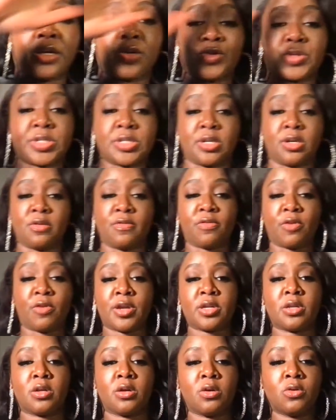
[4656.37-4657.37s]
yourself,
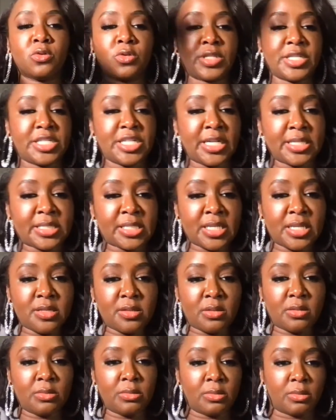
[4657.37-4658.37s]
right? Oh, did y'all see?
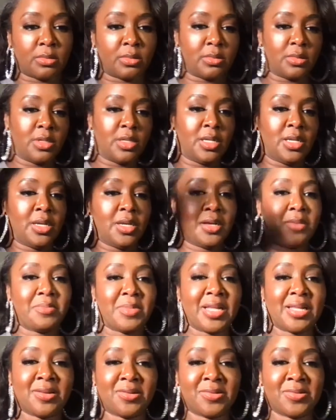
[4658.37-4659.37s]
Ooh, my
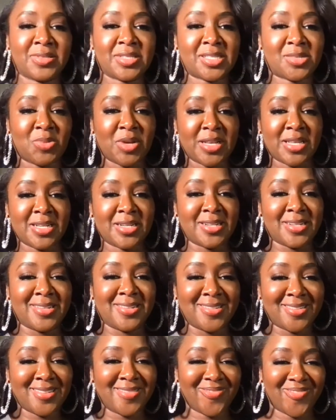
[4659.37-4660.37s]
little sweaty
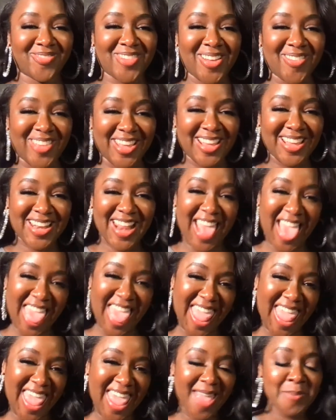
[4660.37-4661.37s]
underarm. My bad.
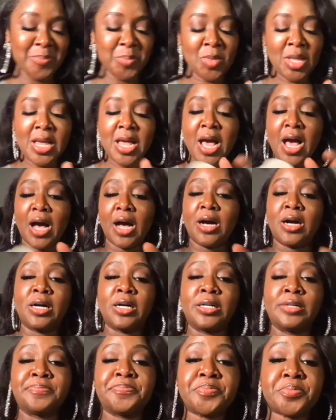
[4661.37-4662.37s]

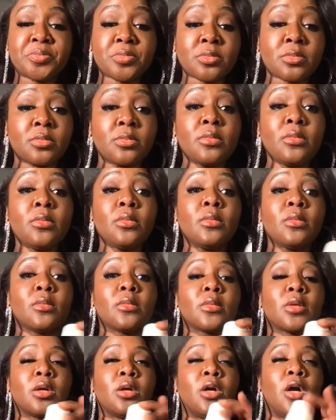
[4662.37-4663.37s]
um,
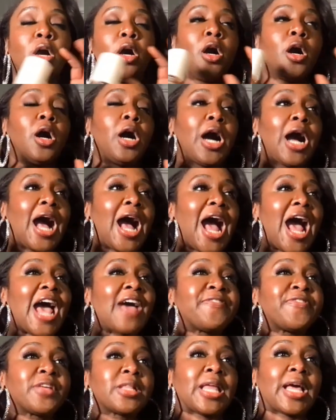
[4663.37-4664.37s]
I
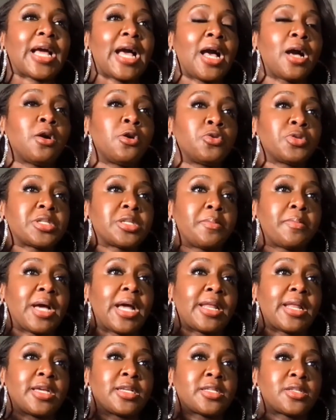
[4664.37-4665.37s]
feel like I owe
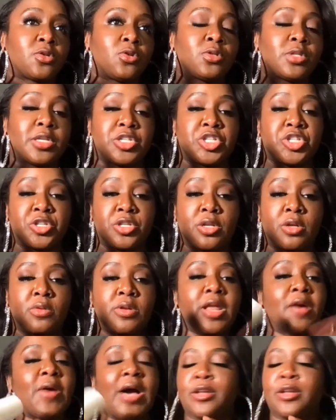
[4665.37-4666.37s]
somebody a Soul Asian.
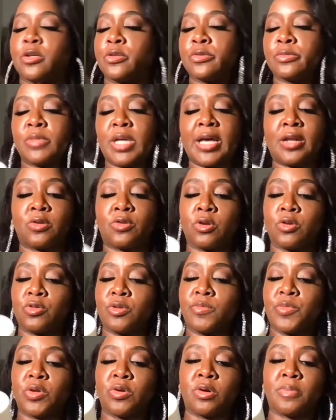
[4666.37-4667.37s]
No, I don't. I don't owe
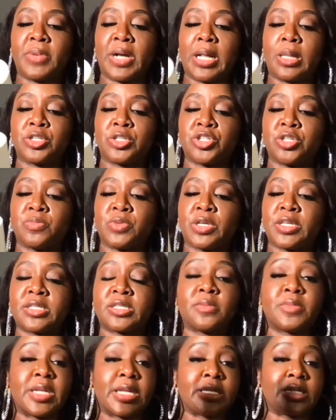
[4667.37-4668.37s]
them no apology because
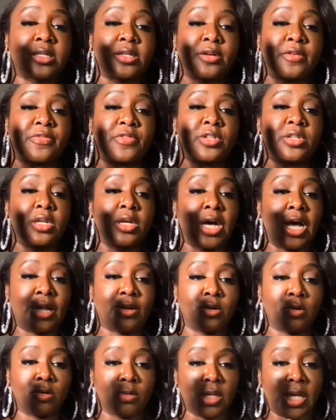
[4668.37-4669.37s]
some of their stuff I
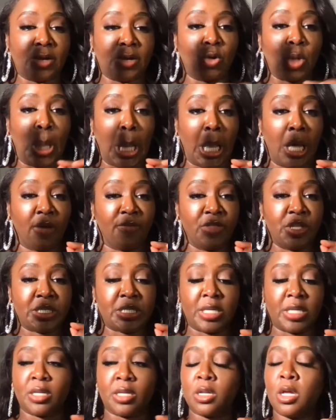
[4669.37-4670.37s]
don't I don't love the
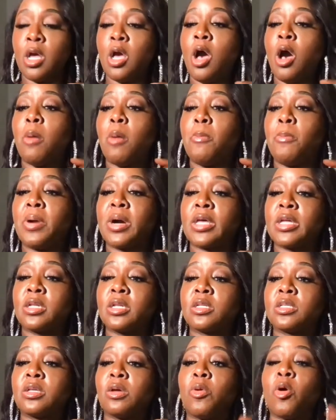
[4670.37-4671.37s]
scent.
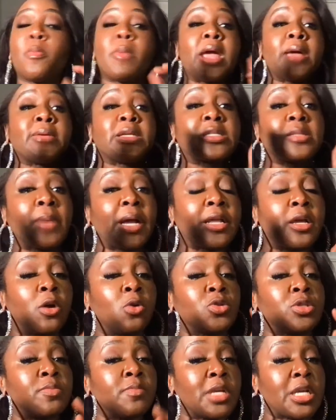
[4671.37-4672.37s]
But or maybe somebody
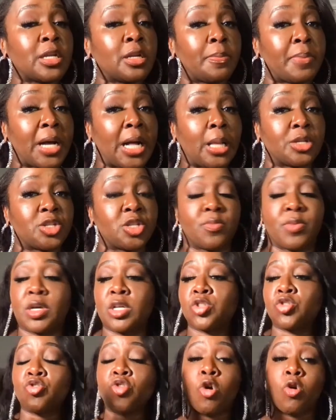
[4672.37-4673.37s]
owes me an apology because
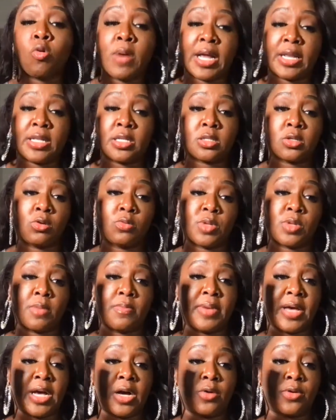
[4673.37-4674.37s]
nobody told me
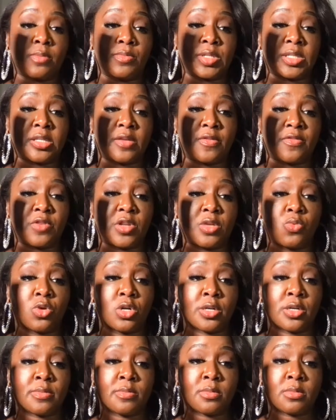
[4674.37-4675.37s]
about number seventy one.